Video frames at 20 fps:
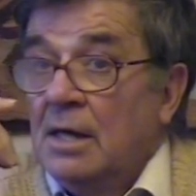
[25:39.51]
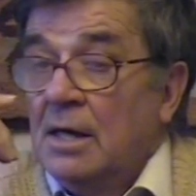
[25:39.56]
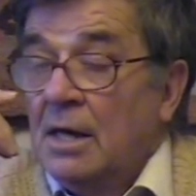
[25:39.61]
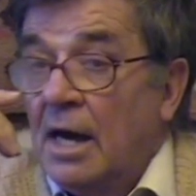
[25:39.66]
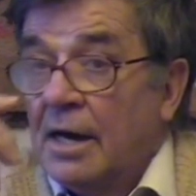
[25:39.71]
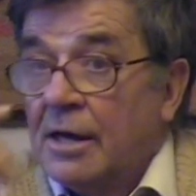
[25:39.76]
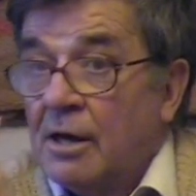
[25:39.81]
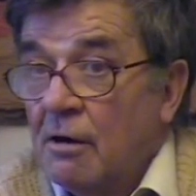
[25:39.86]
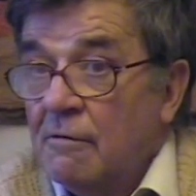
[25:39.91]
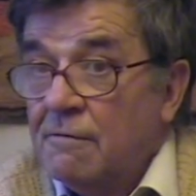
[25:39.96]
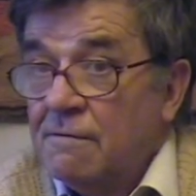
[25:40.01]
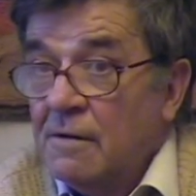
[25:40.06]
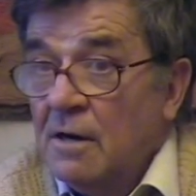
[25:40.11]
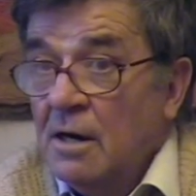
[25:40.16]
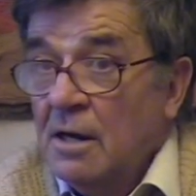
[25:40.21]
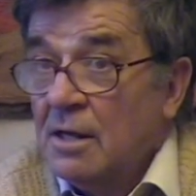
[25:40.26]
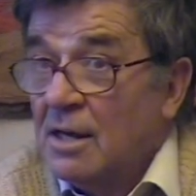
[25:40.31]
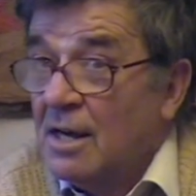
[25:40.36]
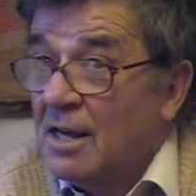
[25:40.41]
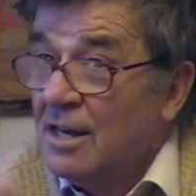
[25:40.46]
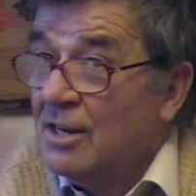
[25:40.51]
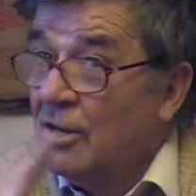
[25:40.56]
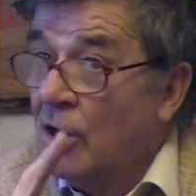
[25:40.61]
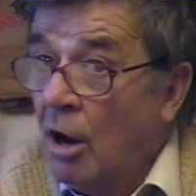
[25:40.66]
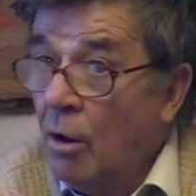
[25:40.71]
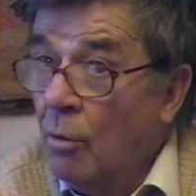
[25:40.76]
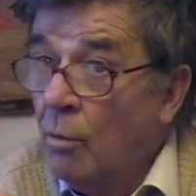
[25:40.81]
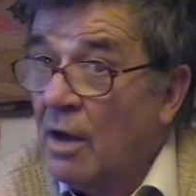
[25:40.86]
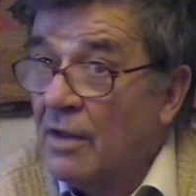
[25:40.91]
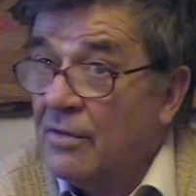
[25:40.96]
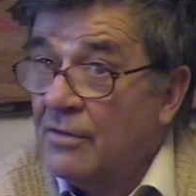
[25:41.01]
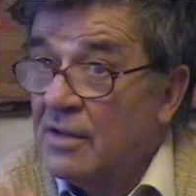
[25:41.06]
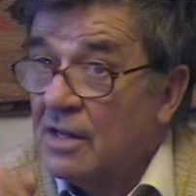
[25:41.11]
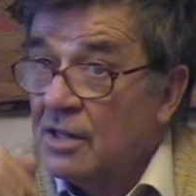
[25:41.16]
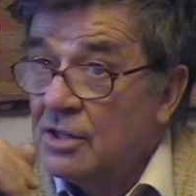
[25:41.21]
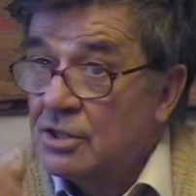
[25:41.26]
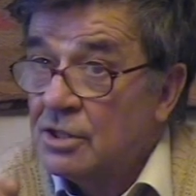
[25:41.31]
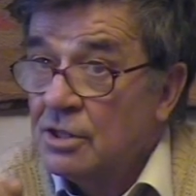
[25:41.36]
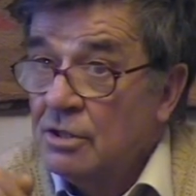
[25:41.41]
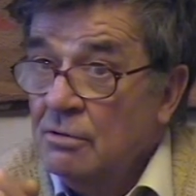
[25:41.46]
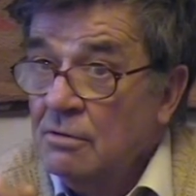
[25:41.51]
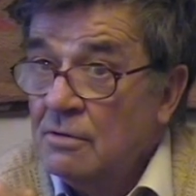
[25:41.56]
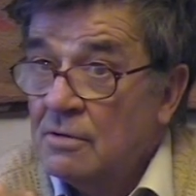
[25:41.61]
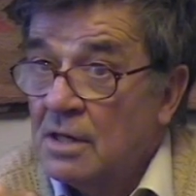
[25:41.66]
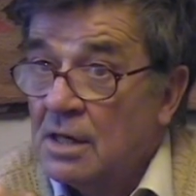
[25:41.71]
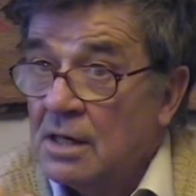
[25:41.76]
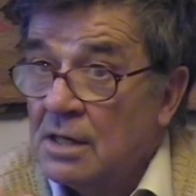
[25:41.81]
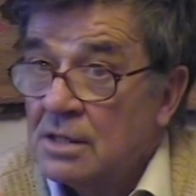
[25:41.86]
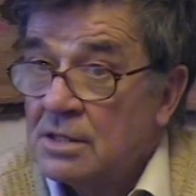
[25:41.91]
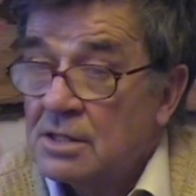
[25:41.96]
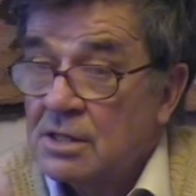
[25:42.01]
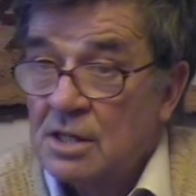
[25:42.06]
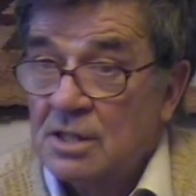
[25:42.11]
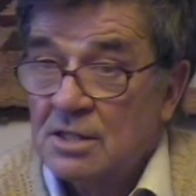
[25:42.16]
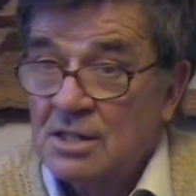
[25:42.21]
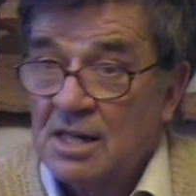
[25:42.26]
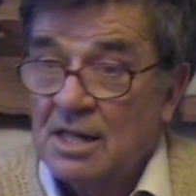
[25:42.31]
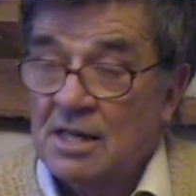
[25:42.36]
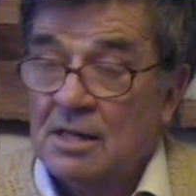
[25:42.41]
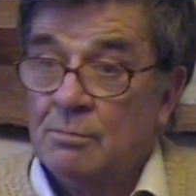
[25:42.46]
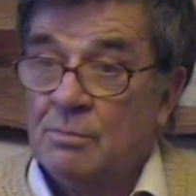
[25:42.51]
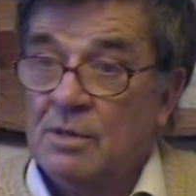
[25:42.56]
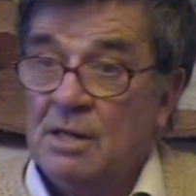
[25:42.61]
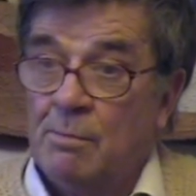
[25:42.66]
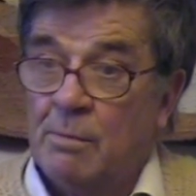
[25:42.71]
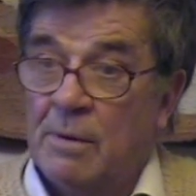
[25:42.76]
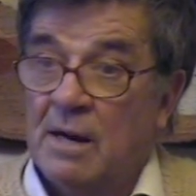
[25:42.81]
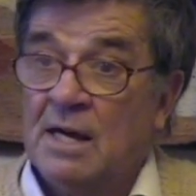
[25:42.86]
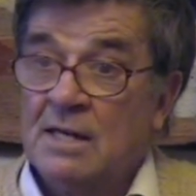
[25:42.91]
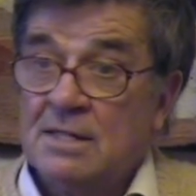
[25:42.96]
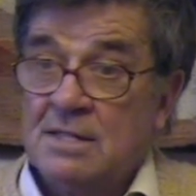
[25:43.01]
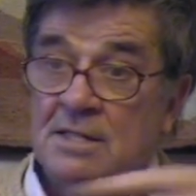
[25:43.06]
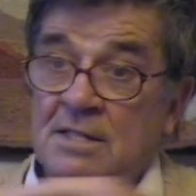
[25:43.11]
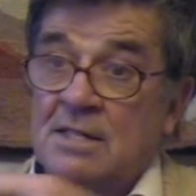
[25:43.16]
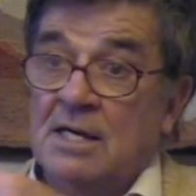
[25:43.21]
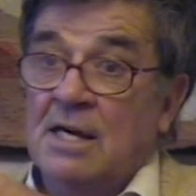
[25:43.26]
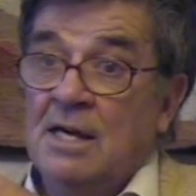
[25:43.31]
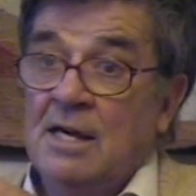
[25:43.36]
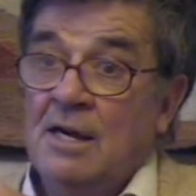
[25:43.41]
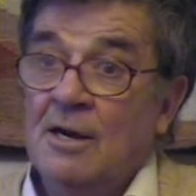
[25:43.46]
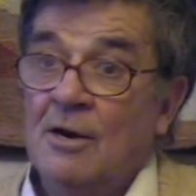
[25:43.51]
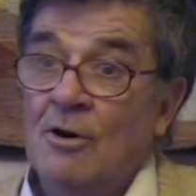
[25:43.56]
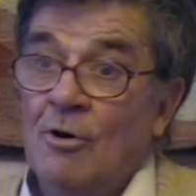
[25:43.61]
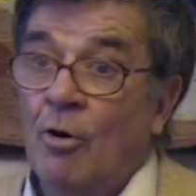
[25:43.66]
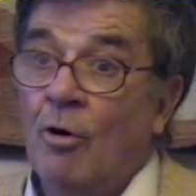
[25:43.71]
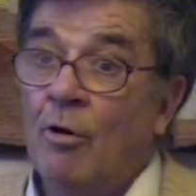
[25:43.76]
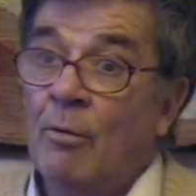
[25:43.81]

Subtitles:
I go further. Not one thing, two things, because it can be plus C or